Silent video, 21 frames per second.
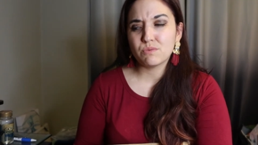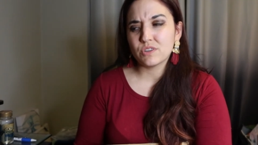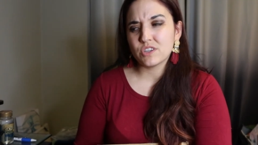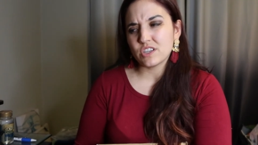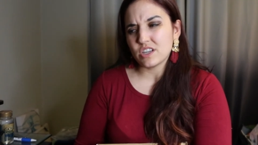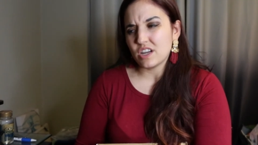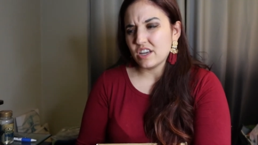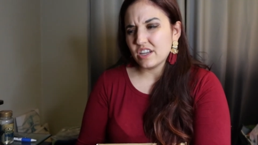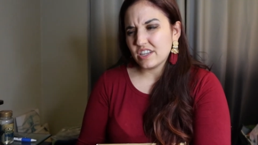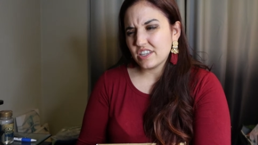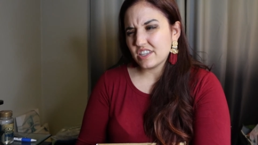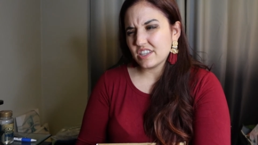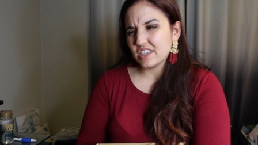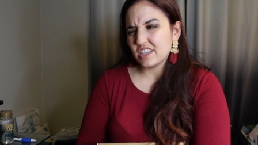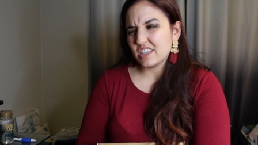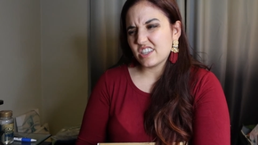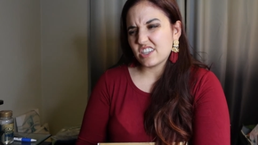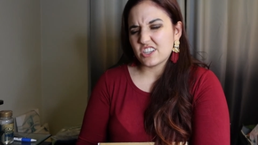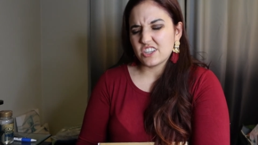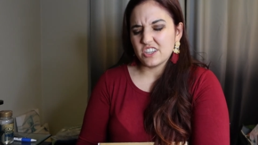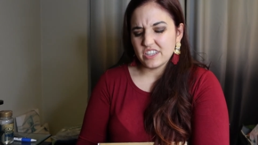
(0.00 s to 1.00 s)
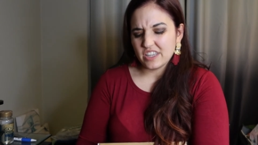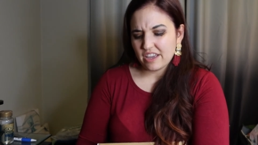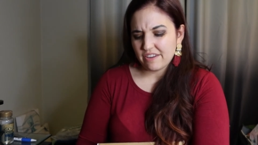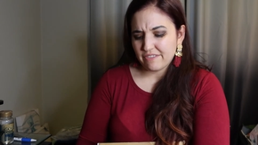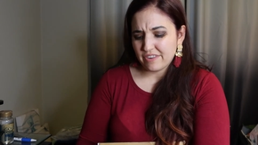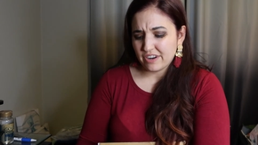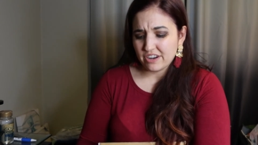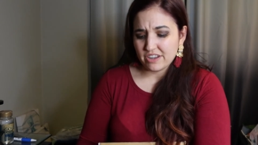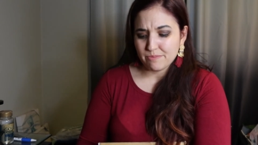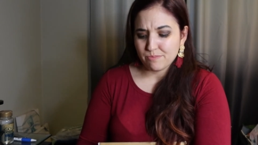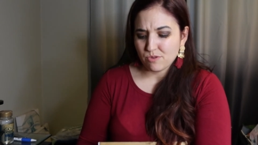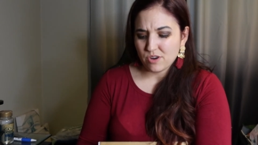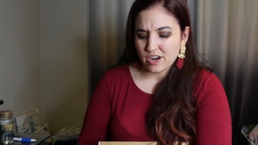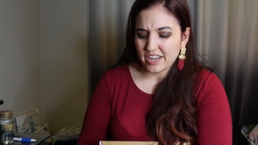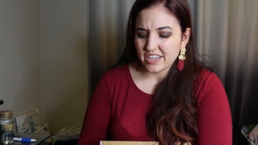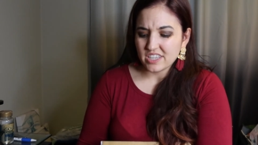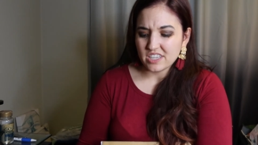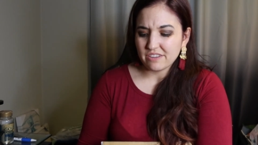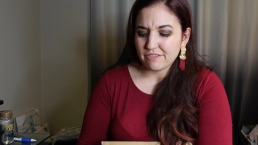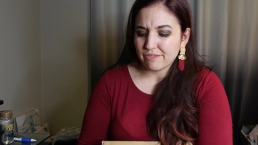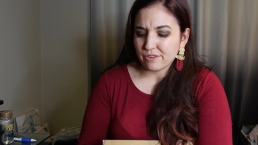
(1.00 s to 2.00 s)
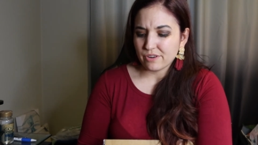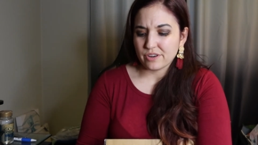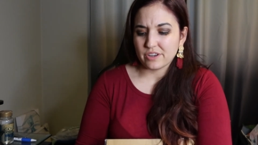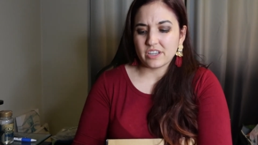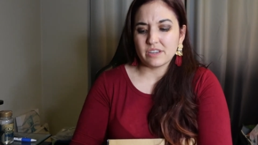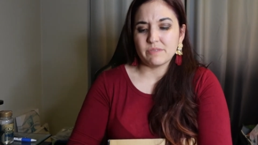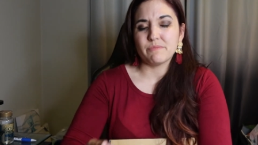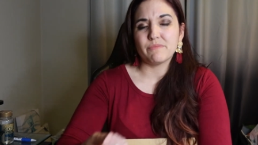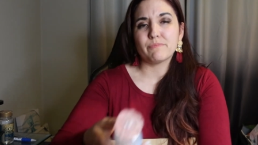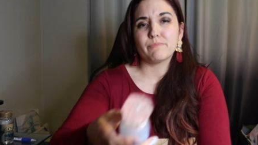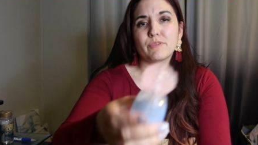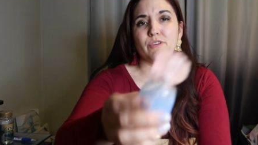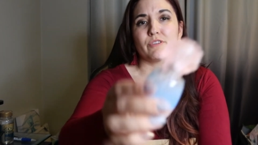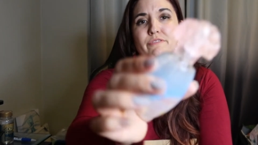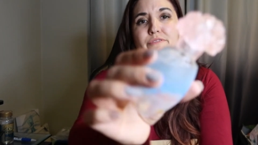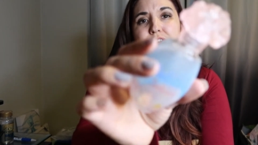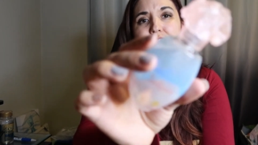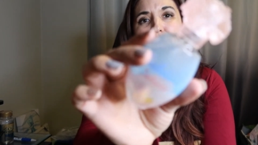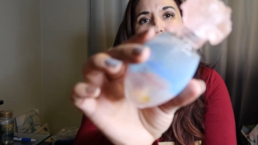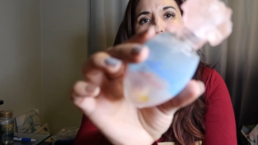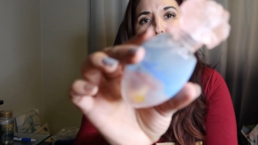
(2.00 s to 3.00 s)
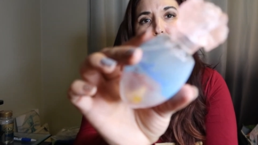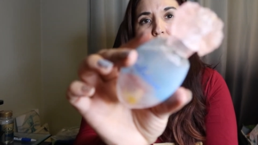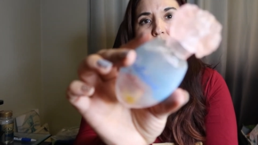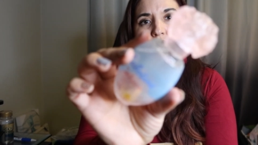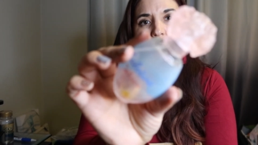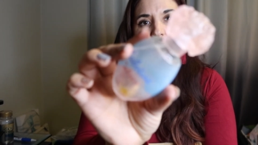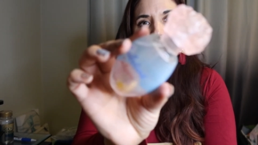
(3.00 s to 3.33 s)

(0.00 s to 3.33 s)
which honestly is still not very pricey for a perfume.